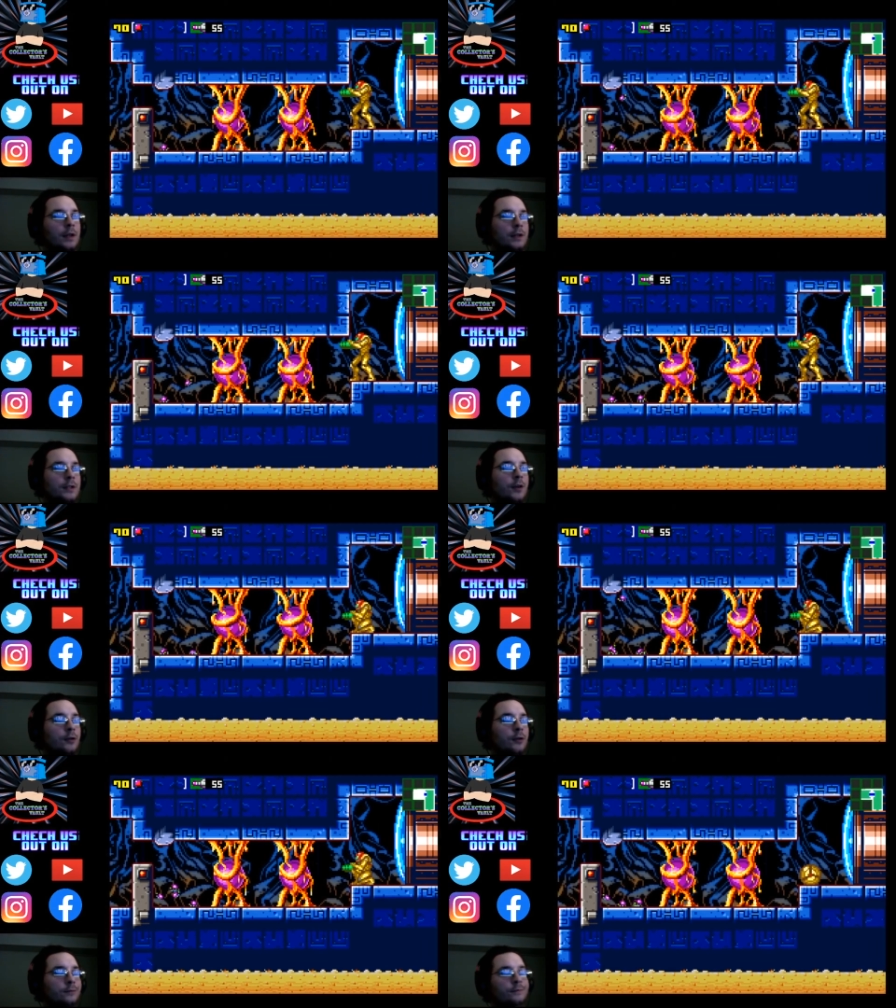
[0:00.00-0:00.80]

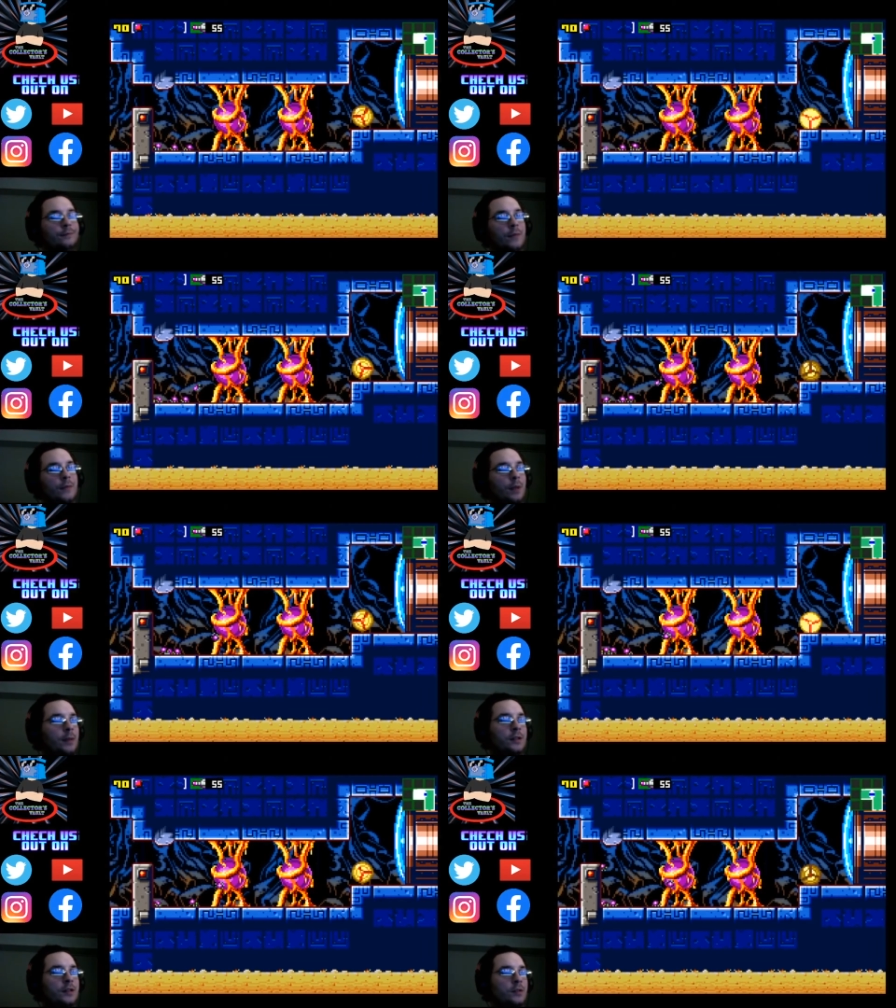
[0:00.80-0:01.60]
So
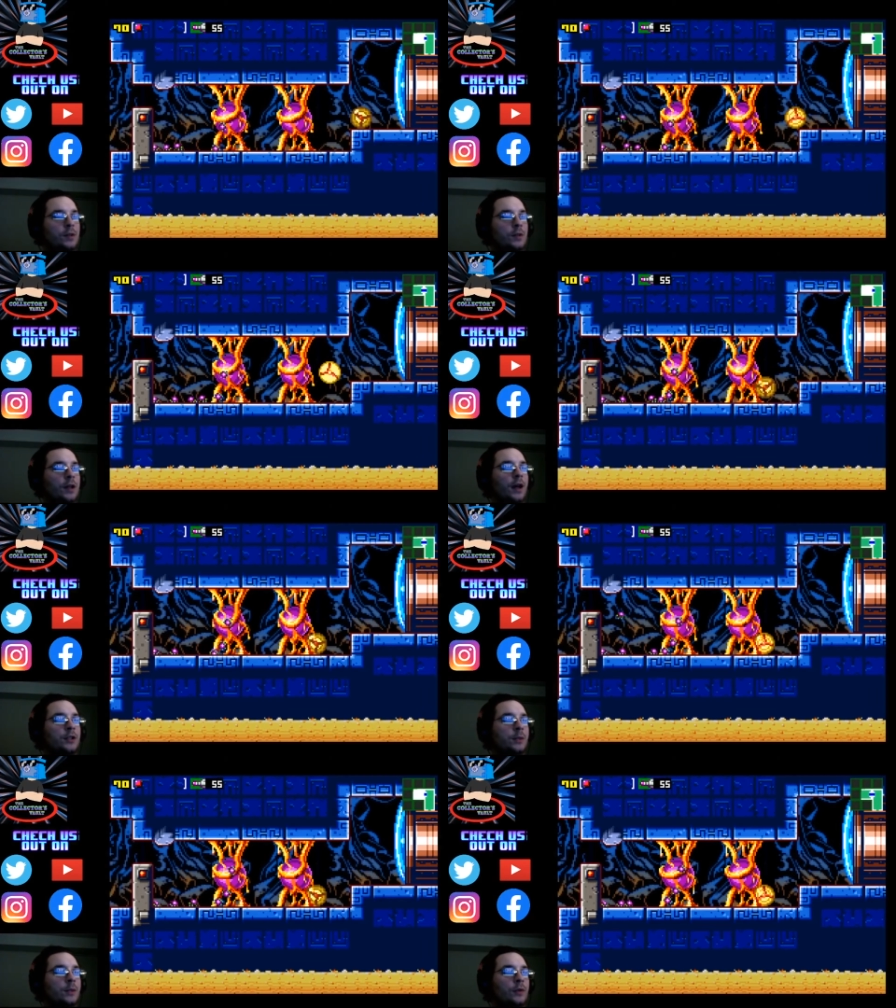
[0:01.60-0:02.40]
basically, just with the high
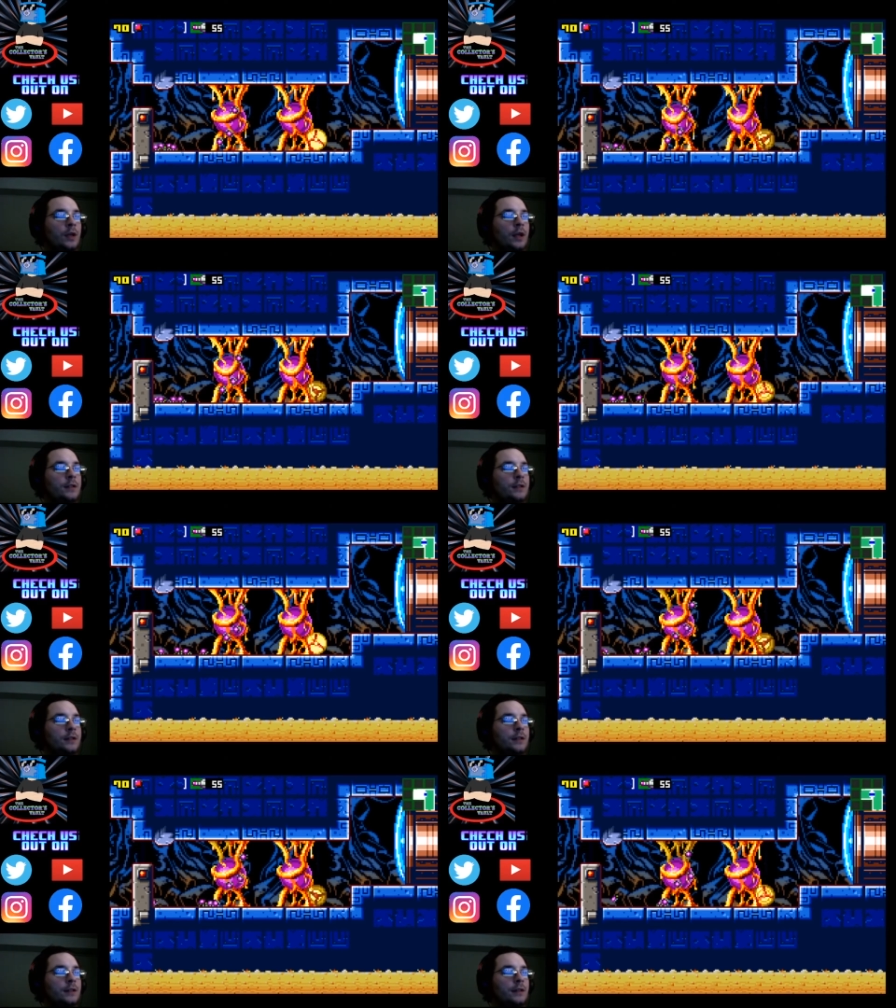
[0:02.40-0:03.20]
jump, you can kind of
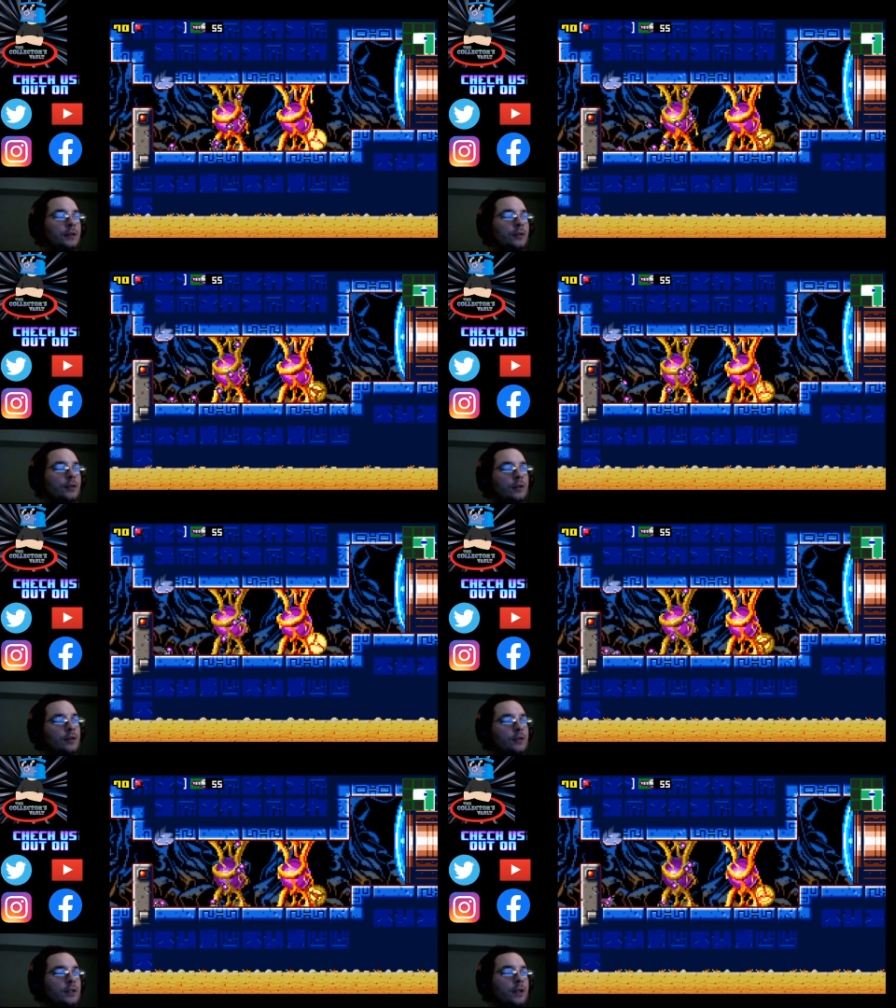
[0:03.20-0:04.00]
you
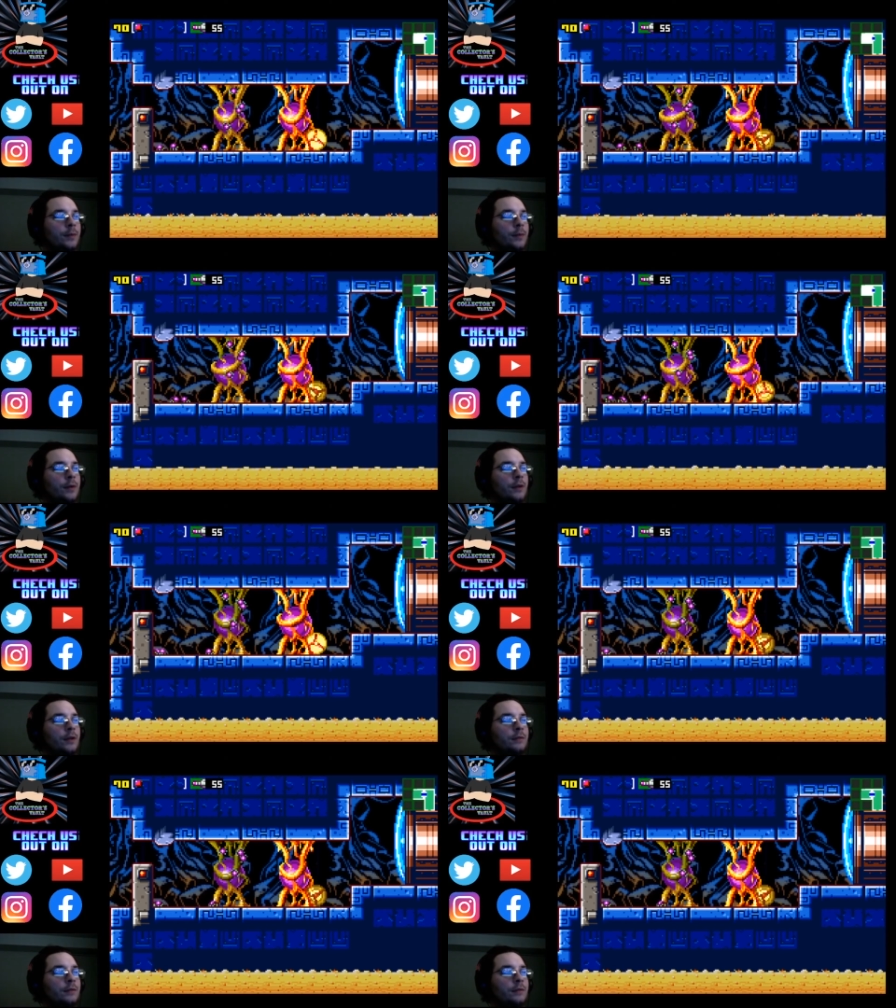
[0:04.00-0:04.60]
know, just get up here and then.